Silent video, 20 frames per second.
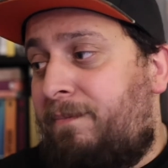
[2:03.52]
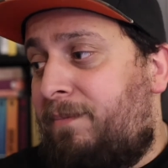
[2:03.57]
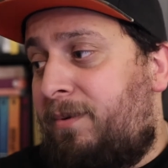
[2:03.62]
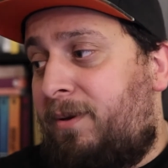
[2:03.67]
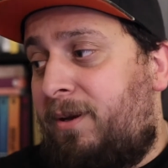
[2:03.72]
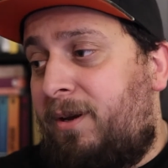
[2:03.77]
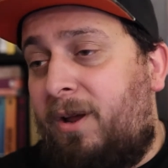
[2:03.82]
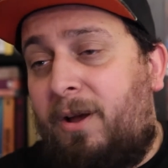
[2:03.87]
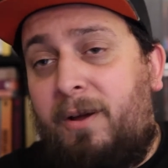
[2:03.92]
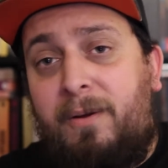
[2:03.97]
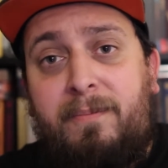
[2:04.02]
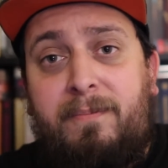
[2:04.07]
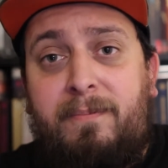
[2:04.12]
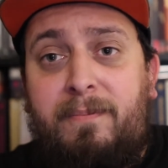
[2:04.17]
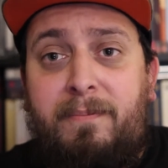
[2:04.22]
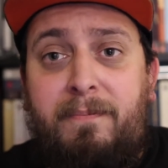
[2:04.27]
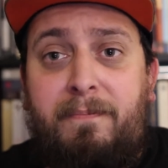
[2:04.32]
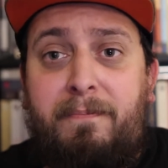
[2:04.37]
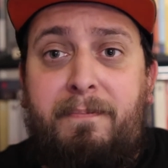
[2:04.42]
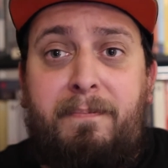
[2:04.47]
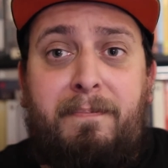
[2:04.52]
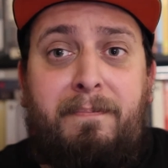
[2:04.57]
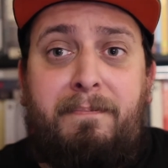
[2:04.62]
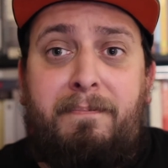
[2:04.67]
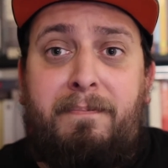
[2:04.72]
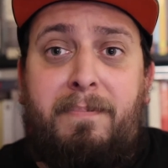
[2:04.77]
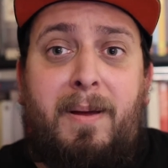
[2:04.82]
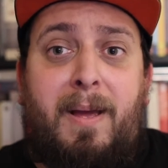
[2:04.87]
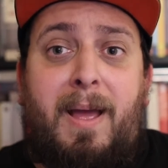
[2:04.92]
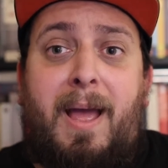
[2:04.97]
you know,
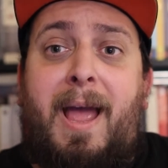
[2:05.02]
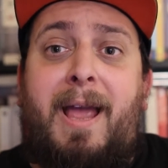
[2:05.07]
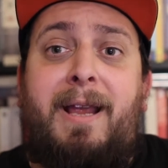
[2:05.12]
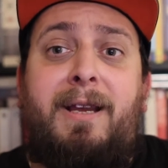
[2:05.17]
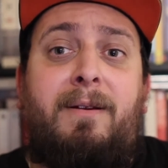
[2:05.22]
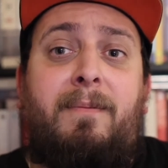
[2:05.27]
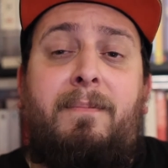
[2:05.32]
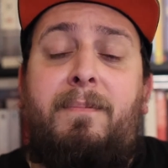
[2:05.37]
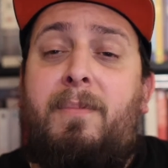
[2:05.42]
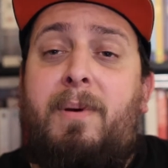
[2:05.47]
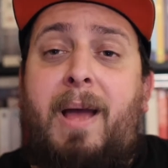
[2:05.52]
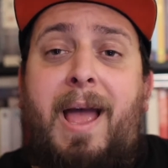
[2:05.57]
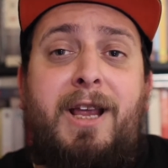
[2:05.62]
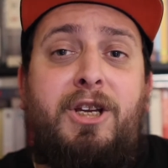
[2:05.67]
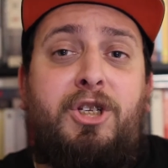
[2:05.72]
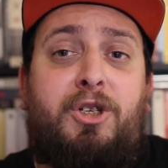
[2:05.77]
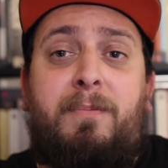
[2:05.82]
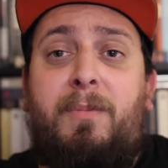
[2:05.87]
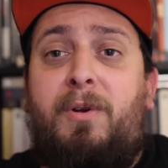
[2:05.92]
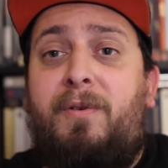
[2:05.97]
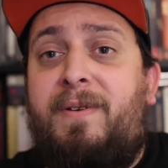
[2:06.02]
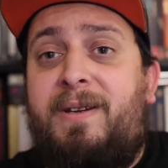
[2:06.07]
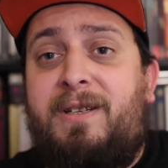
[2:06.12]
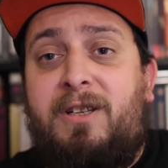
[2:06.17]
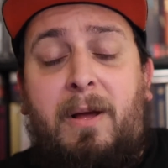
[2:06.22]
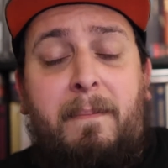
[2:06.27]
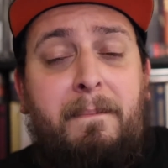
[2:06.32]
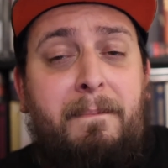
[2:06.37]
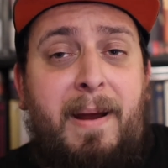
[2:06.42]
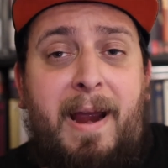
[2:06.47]
Asian
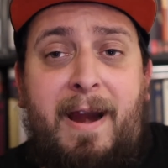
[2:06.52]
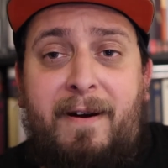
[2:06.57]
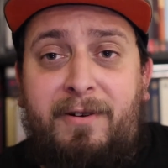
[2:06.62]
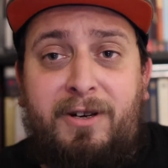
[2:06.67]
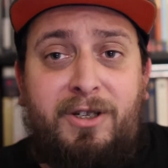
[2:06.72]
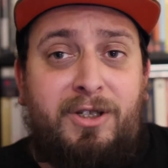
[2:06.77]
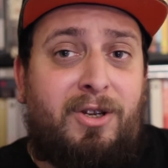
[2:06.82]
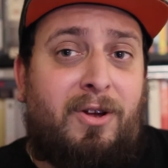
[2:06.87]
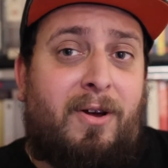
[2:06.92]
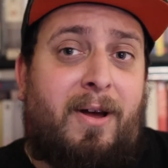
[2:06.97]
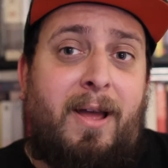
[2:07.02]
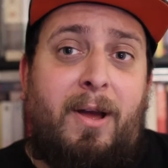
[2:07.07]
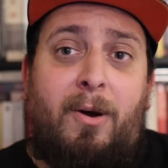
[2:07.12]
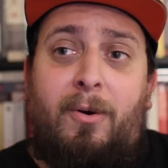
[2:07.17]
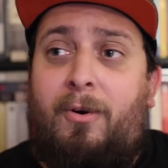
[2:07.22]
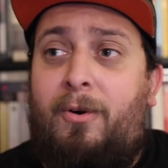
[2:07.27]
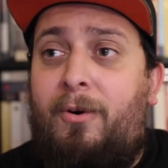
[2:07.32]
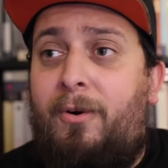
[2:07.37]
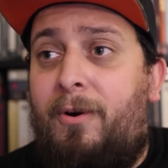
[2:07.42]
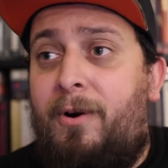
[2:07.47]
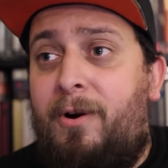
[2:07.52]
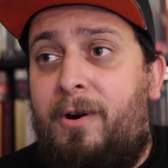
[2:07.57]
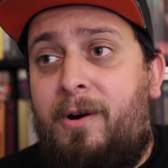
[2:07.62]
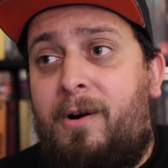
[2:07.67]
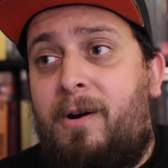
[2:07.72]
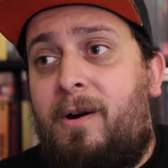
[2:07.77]
movies like Parasite or